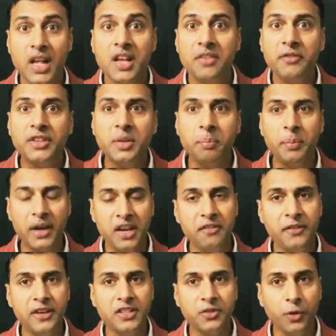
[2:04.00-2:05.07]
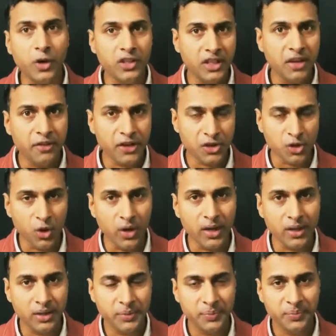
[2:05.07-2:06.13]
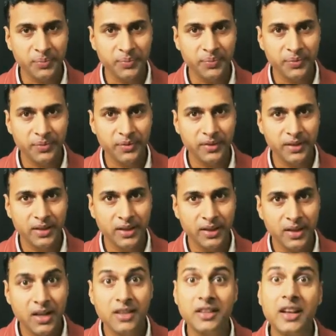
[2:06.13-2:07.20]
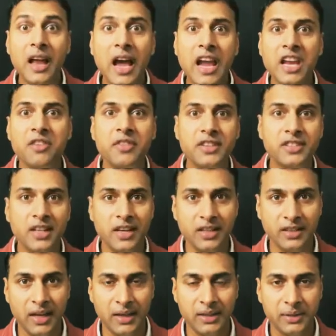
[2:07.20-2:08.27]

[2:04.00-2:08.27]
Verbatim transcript: with the benefits what they were showing. Then I invested in that.